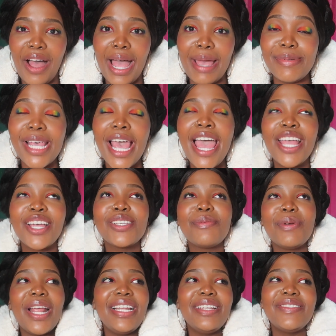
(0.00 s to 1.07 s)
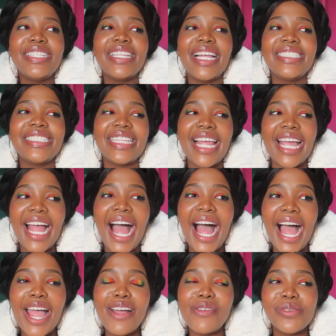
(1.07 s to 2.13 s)
vibes, because when I lived in London, like
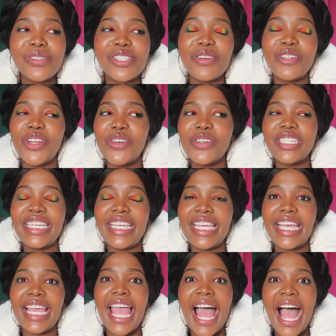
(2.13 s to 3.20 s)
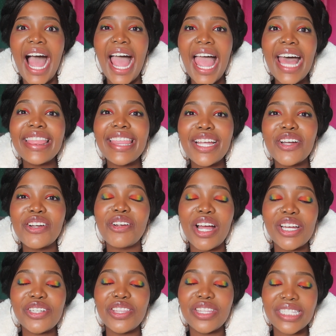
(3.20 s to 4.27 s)
I also low-key, I had like a
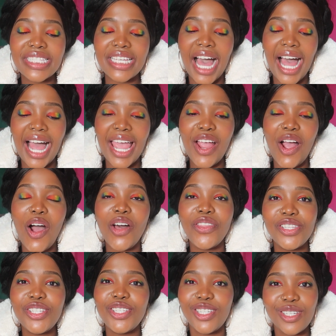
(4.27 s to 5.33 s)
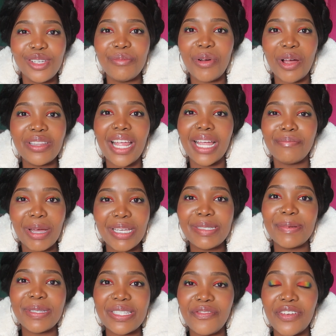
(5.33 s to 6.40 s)
crush on this guy on the tube, on like my
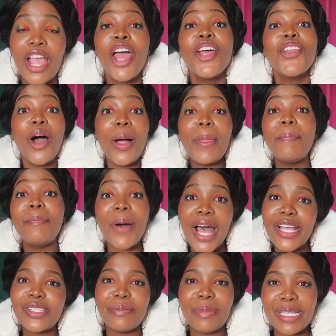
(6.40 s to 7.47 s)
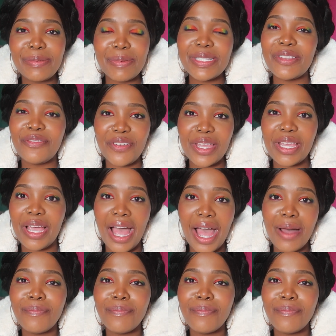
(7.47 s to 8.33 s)
specific, no on the bus, on my specific